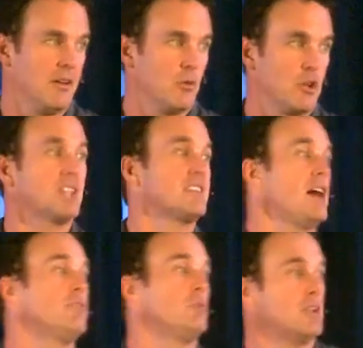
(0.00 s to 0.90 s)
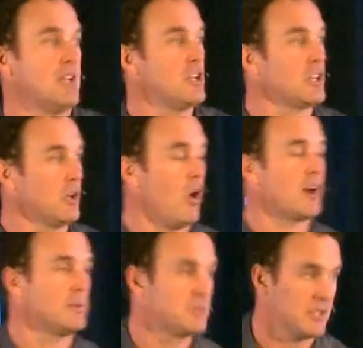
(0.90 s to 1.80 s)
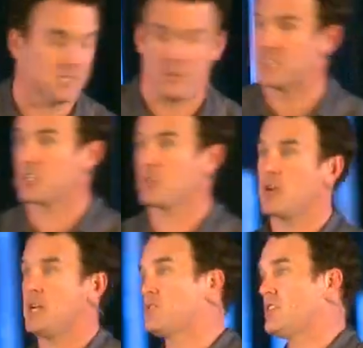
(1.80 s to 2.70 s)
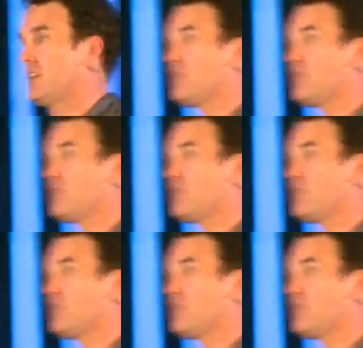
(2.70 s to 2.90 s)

When you get to heaven one day, you're going to walk up to somebody's going to run up to you and